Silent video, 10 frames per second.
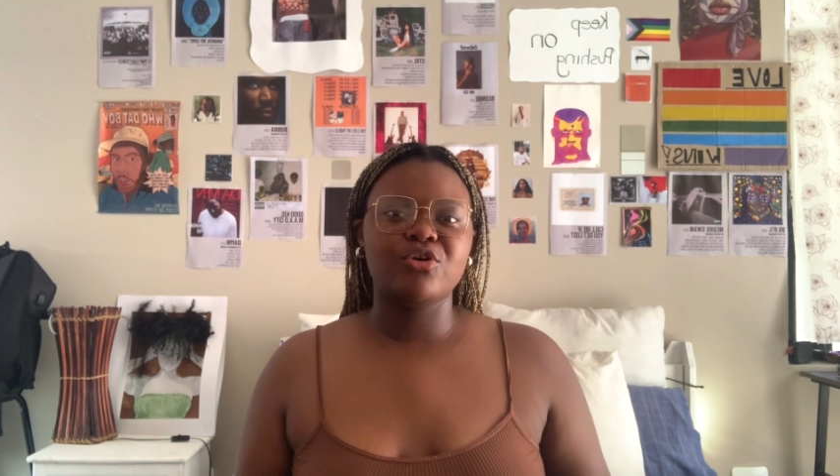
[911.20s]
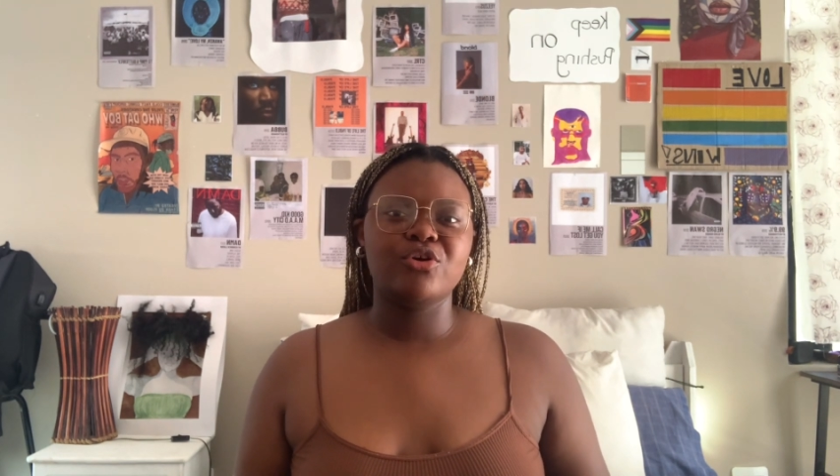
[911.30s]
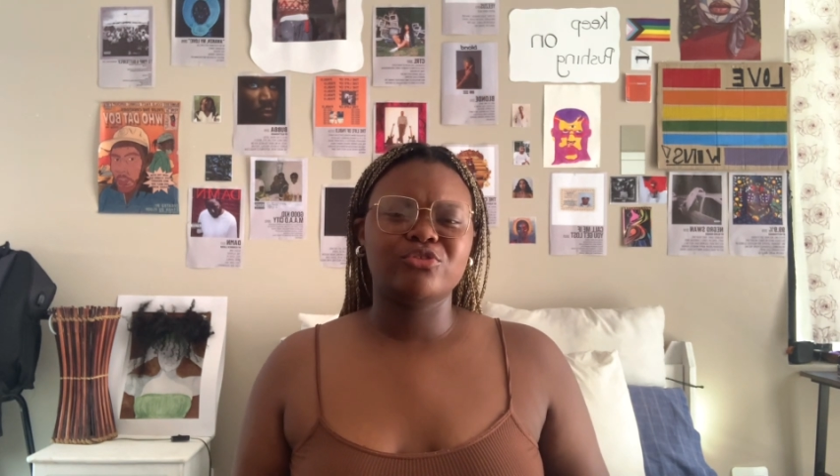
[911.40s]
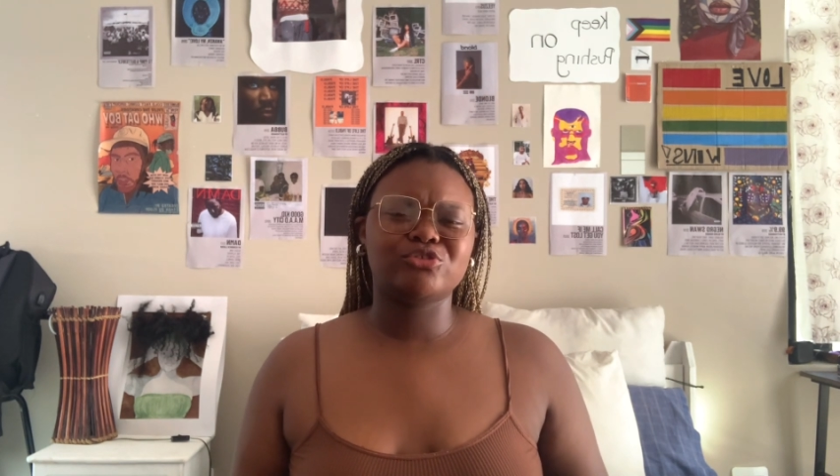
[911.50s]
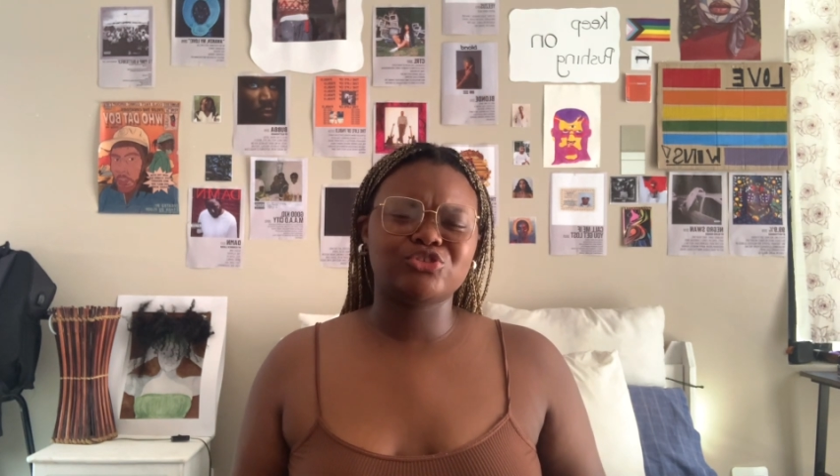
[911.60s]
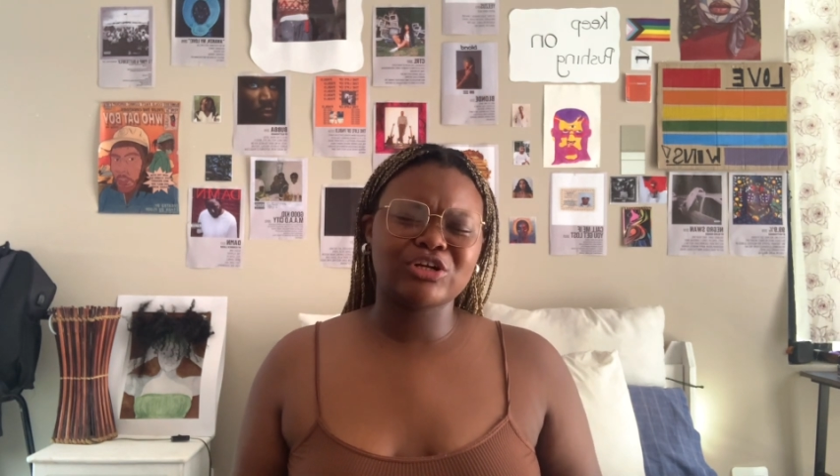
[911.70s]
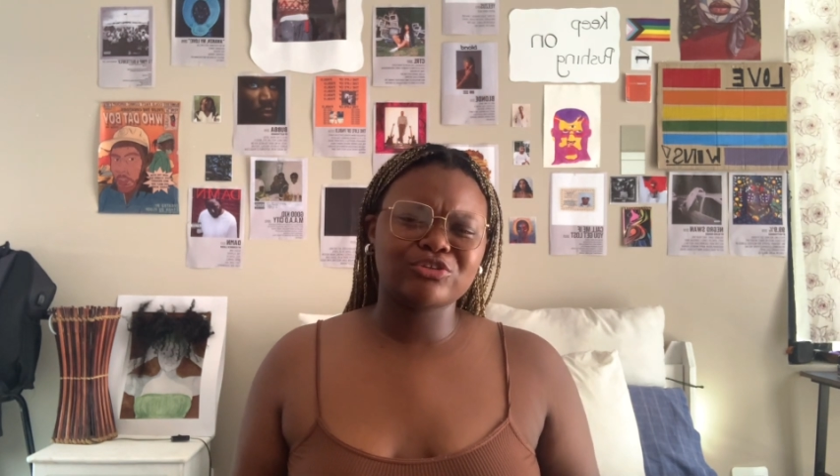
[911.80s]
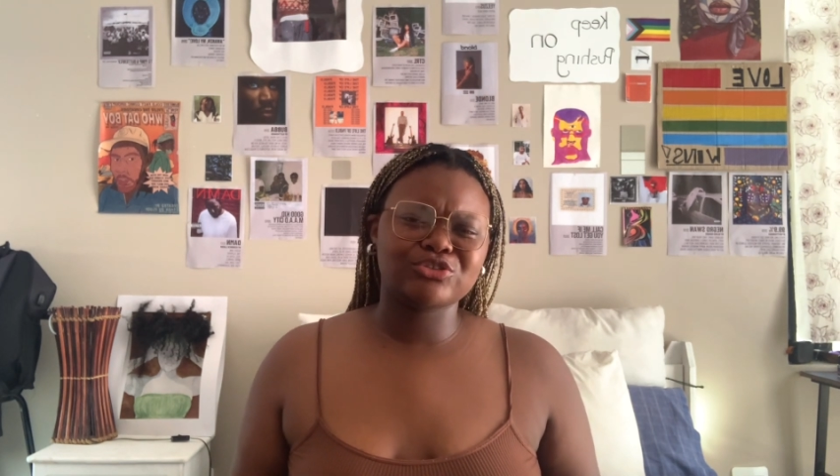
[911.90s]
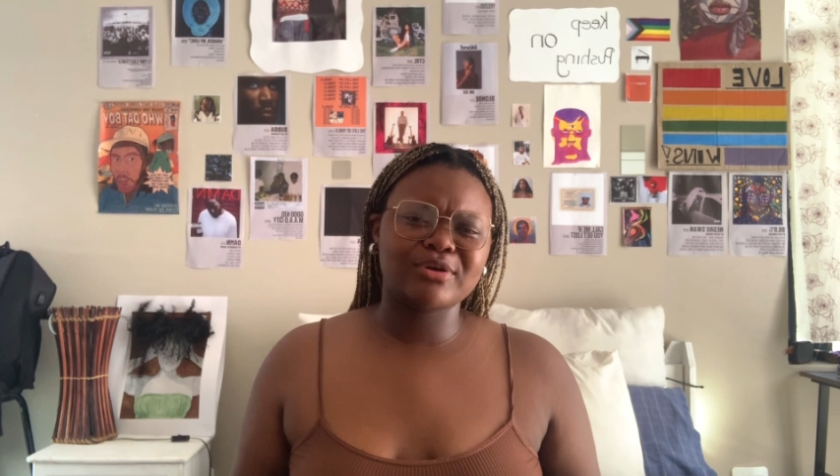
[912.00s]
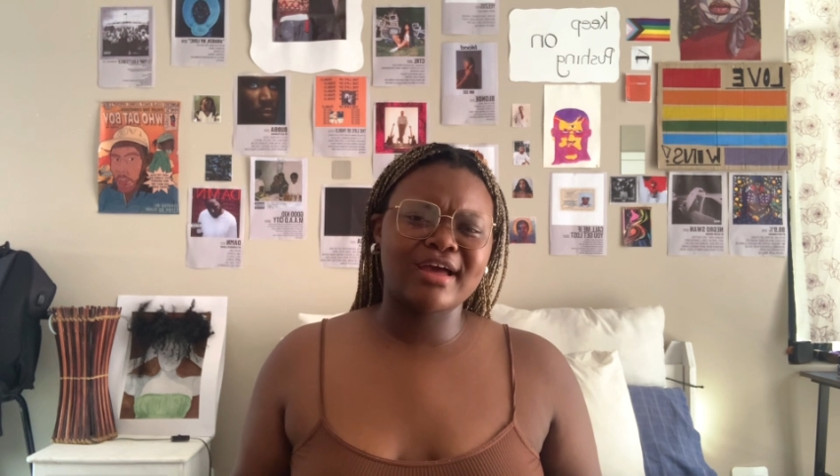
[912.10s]
the
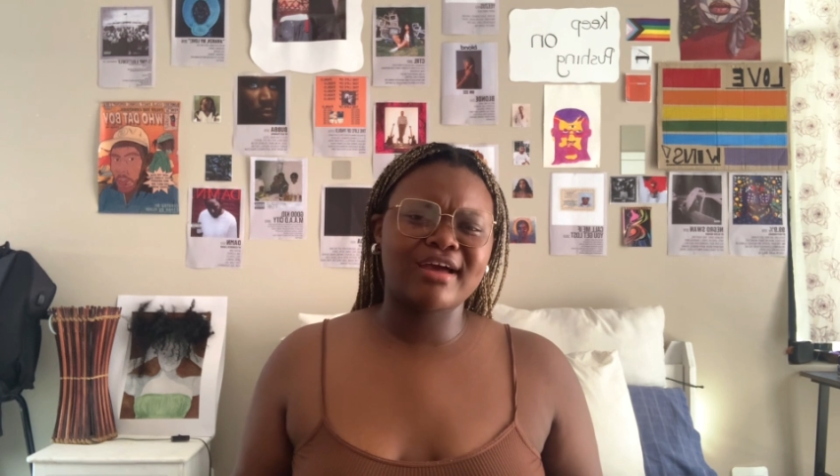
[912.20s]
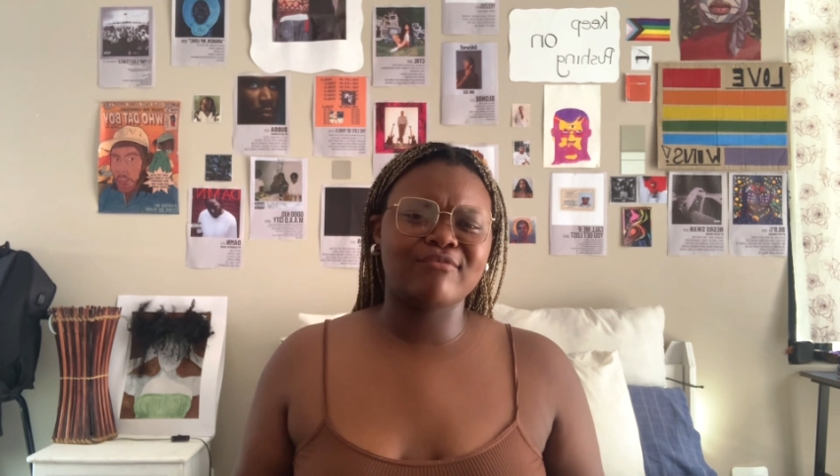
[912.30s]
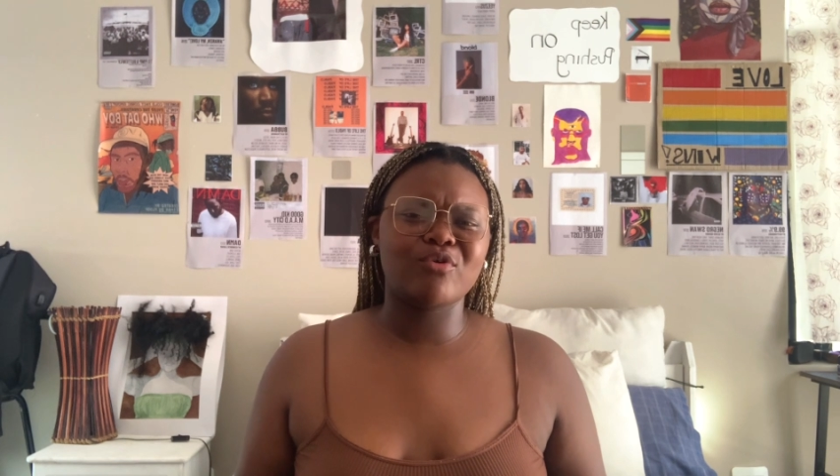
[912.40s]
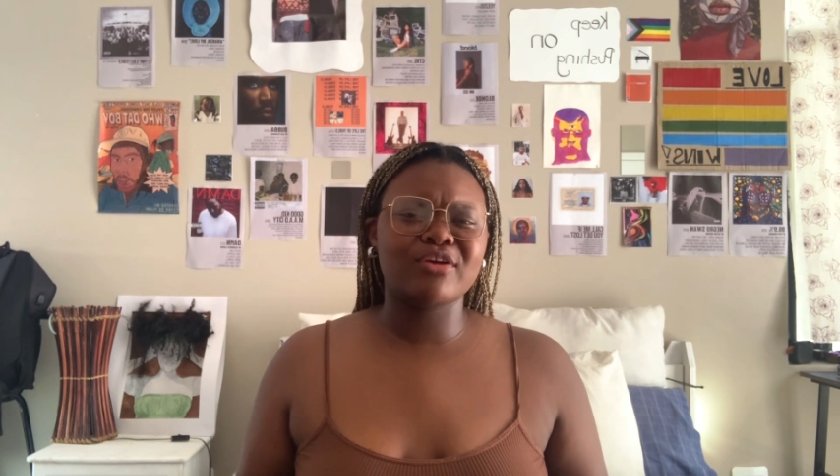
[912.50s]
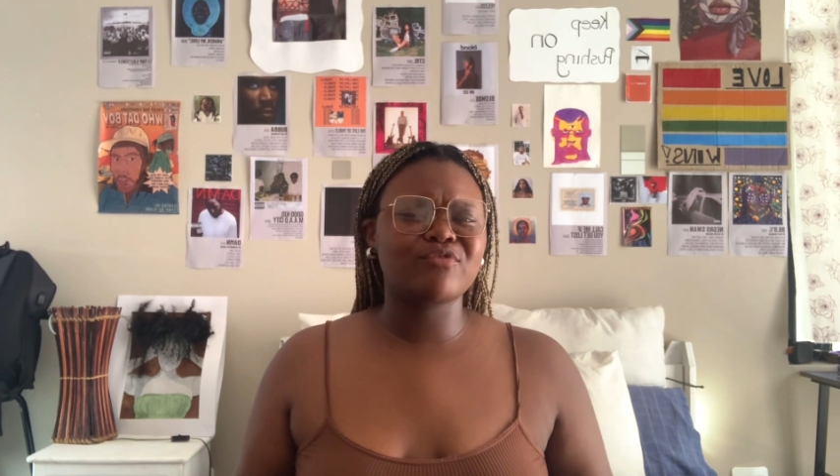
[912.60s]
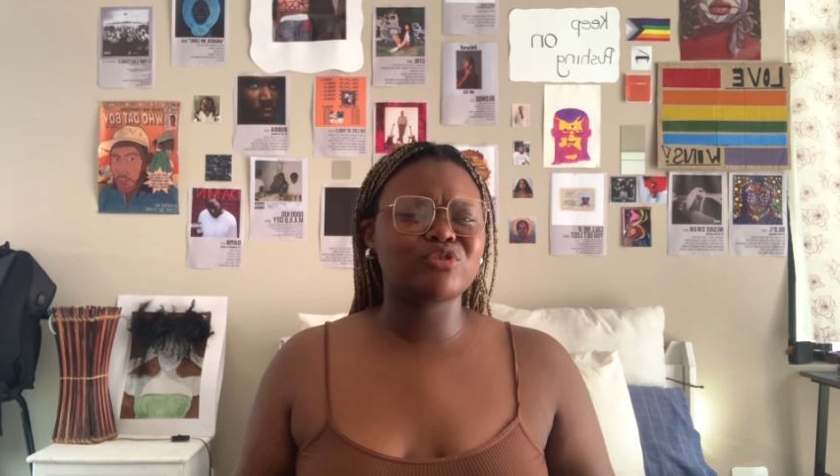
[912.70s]
struggles you have, or if you